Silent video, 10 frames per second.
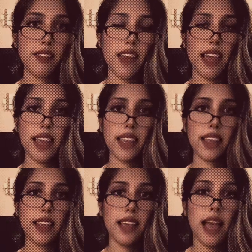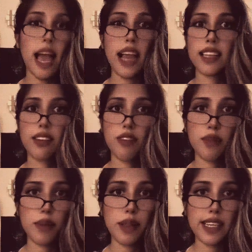and acting from
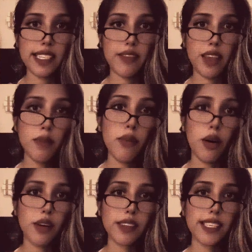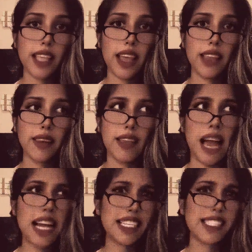a place of impulse, that
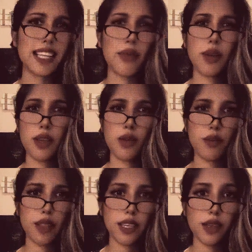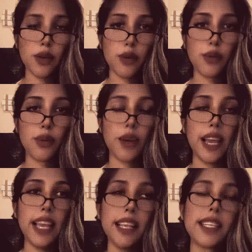actions I wouldn't normally do,
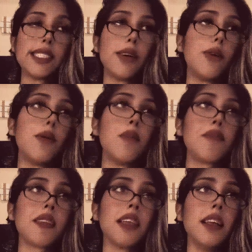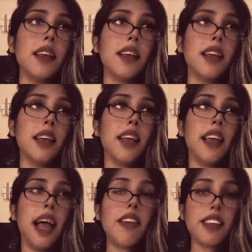right? So
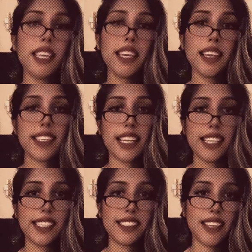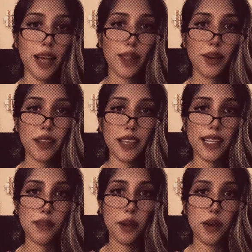everything is just a learning
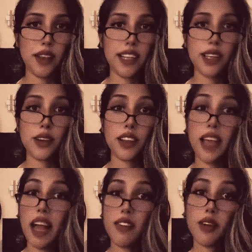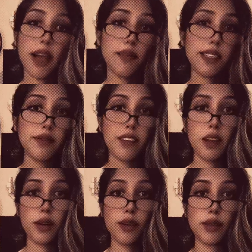experience, and you're going to have your ebbs and
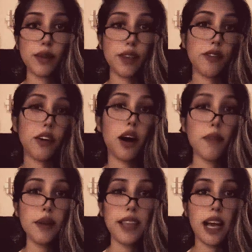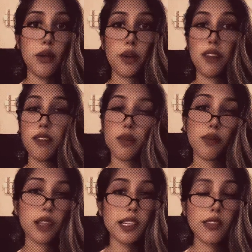flows where you feel up and down, where you feel
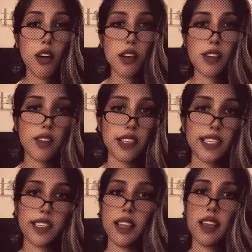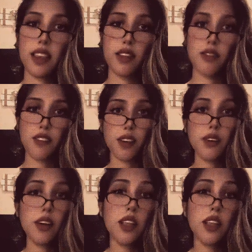really strong in your decision and you feel